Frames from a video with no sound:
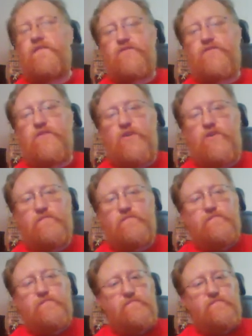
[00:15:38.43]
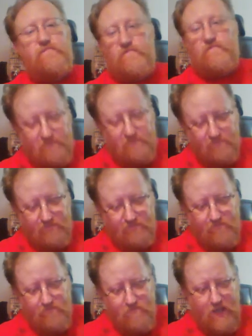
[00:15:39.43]
So,
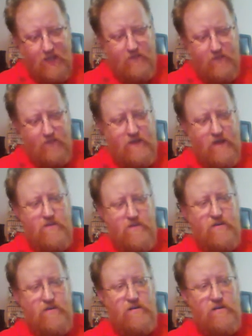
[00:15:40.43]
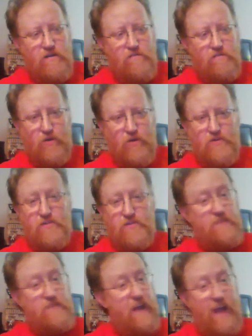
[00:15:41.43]
and then the other
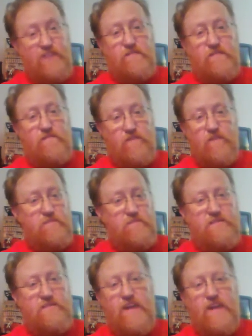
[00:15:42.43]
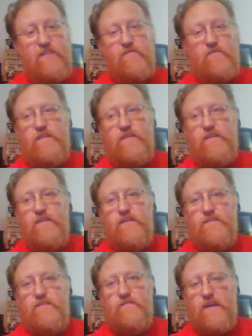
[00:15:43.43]
person that's actually from this town
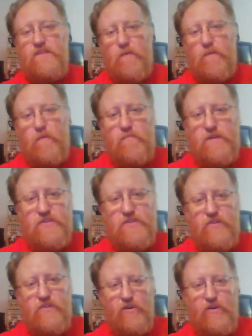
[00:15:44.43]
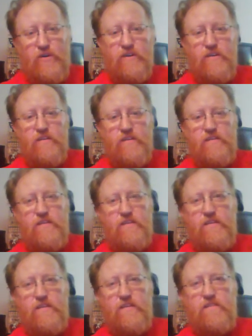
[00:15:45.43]
is, you guys remember Benji the dog
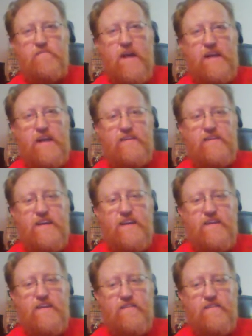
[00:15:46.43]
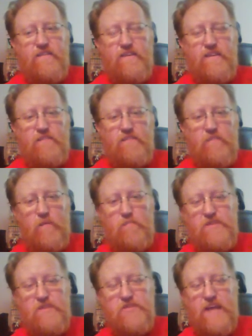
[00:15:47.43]
back in the day? Remember
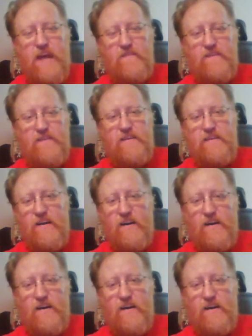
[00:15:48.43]
Benji had the,